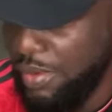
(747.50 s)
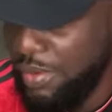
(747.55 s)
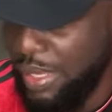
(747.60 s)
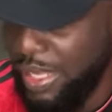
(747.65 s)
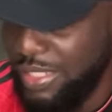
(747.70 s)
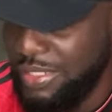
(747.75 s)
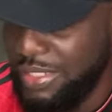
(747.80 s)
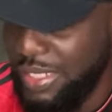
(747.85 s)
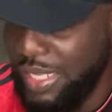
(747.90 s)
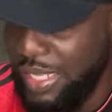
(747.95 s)

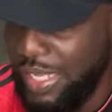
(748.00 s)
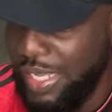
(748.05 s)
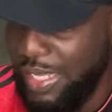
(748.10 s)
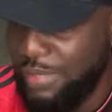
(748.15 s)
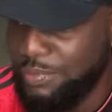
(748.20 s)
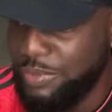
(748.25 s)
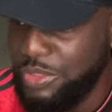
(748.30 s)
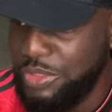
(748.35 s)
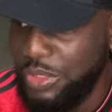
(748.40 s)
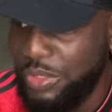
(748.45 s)
And
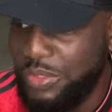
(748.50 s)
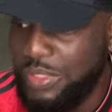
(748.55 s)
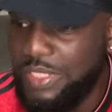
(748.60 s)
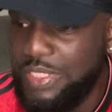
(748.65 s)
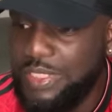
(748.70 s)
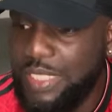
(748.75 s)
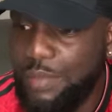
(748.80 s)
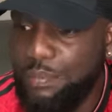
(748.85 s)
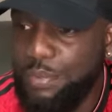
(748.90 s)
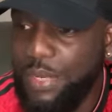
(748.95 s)
I'm so
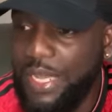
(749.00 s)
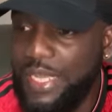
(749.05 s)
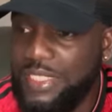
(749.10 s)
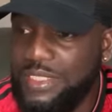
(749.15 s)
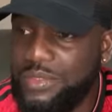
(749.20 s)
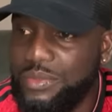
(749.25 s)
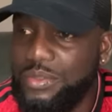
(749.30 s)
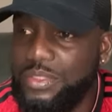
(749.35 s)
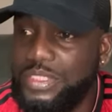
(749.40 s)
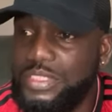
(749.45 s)

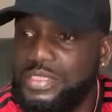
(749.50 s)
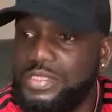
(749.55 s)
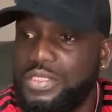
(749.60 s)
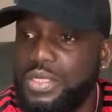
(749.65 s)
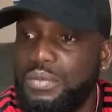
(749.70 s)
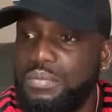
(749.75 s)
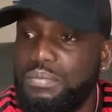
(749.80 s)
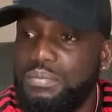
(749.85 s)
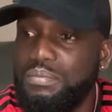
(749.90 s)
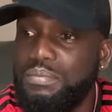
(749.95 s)
disappointed with
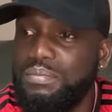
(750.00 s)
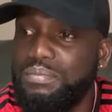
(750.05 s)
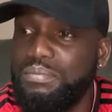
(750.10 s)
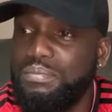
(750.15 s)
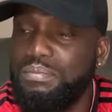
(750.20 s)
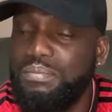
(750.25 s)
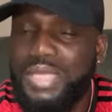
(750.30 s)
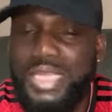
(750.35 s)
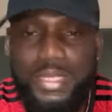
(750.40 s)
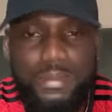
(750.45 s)
some
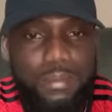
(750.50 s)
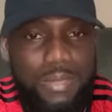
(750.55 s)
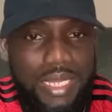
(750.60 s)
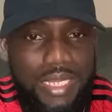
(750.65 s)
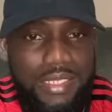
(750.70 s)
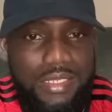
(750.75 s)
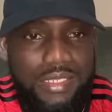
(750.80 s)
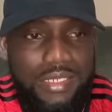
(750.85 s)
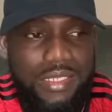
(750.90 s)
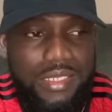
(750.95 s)
big
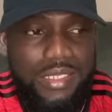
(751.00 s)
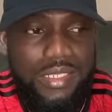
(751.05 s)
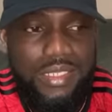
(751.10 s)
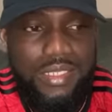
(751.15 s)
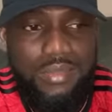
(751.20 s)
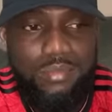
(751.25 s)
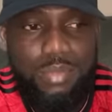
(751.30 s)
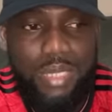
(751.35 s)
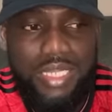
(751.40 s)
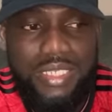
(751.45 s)
man
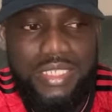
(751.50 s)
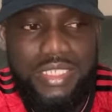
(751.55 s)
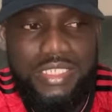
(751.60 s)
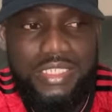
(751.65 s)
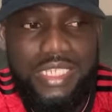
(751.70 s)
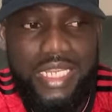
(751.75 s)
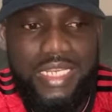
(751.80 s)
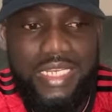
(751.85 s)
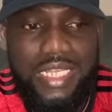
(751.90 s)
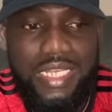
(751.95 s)
on the
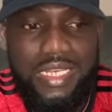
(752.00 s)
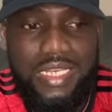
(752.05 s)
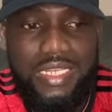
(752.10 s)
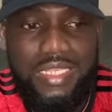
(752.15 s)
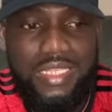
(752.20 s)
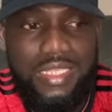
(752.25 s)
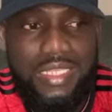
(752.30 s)
channel.